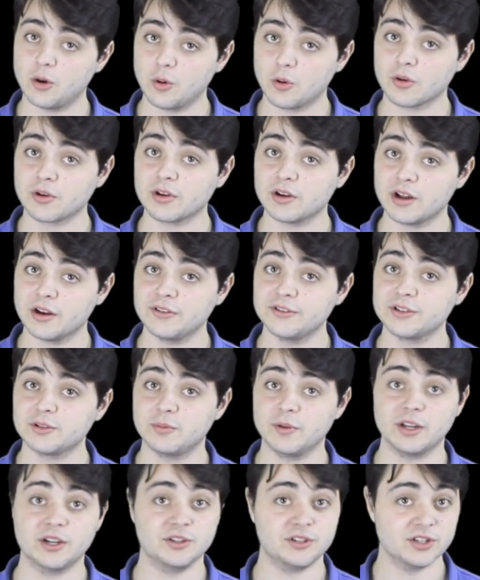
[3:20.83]
quarter notes
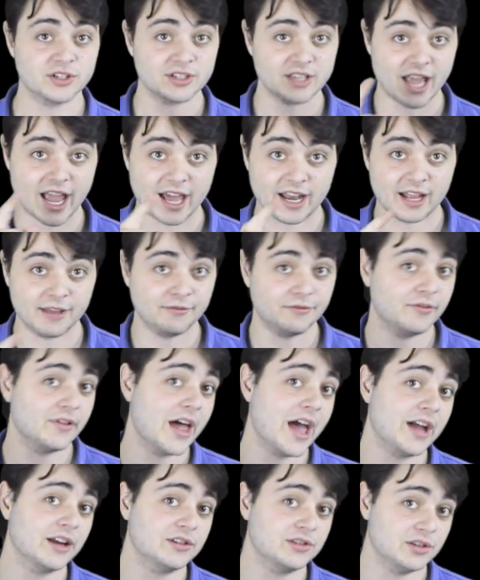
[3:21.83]
we could just add a
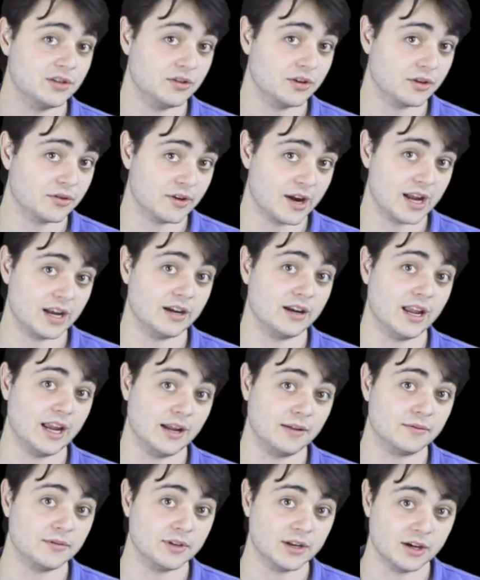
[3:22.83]
flag to create an
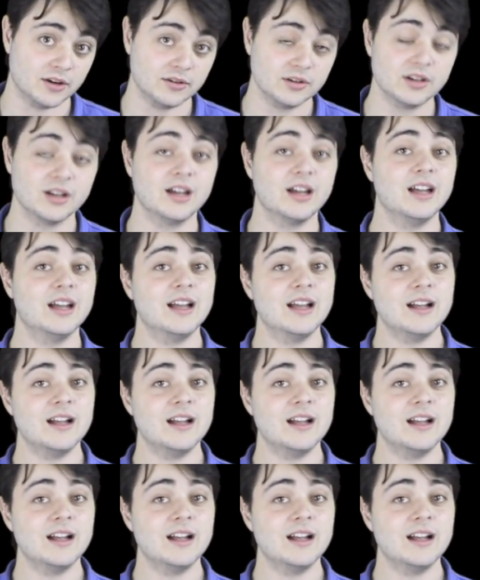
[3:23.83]
eighth note.